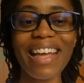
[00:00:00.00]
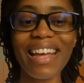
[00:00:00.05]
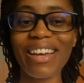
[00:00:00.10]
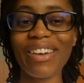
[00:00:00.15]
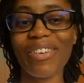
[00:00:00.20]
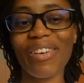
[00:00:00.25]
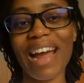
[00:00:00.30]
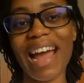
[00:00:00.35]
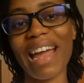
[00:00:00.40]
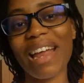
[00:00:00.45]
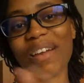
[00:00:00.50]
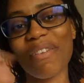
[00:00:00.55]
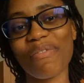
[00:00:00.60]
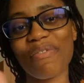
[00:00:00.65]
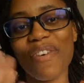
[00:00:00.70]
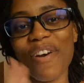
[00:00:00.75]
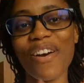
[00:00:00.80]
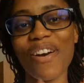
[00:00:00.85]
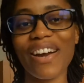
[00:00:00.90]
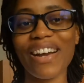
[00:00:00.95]
crying
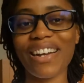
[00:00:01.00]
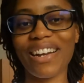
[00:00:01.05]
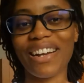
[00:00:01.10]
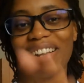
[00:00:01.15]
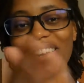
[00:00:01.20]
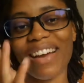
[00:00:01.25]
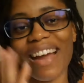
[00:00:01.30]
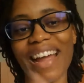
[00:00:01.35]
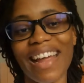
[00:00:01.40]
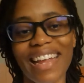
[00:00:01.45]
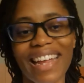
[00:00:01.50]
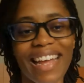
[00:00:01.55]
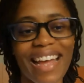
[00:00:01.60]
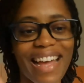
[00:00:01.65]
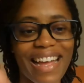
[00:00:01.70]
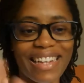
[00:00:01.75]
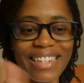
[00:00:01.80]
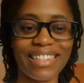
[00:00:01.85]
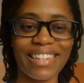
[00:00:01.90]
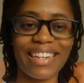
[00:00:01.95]
foreigner, crying
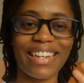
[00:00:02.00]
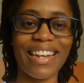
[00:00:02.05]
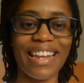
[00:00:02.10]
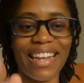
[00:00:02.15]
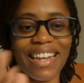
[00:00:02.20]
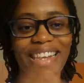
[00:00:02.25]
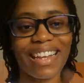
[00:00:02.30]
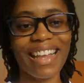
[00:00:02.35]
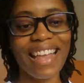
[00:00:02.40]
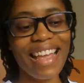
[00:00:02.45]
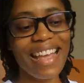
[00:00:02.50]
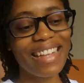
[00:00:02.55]
gaijin.